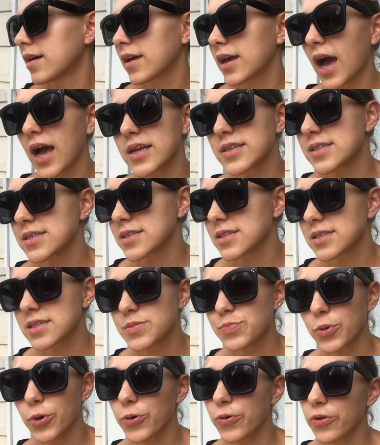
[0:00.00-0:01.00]
Guys, it's
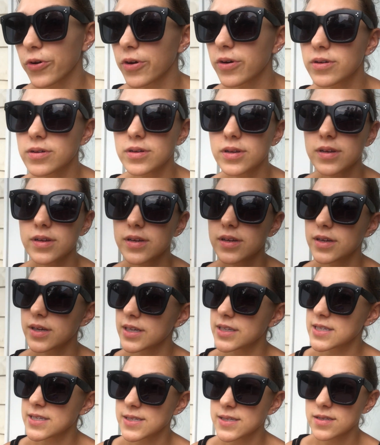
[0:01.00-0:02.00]
brutal.
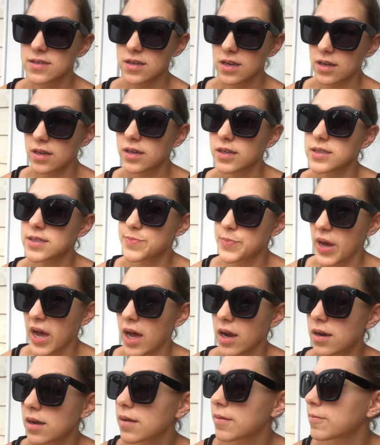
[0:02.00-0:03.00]
It's
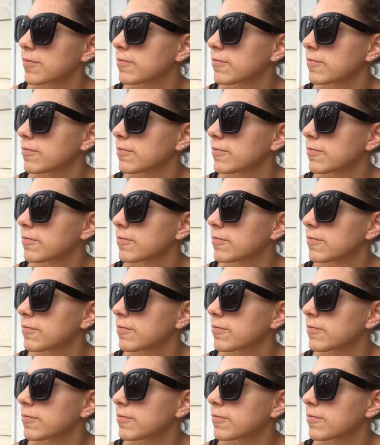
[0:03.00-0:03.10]
bad.